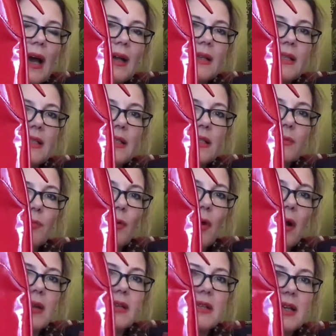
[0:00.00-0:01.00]
and it is
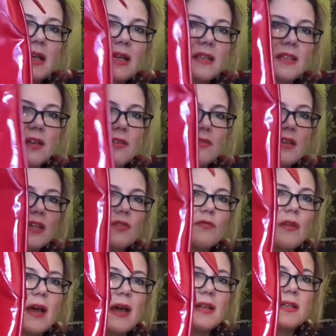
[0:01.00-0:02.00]
bright. So
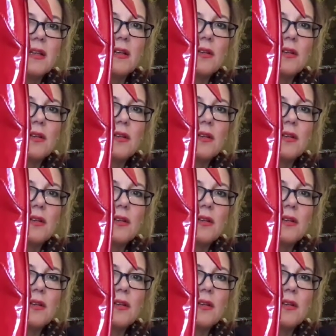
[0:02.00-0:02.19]
this red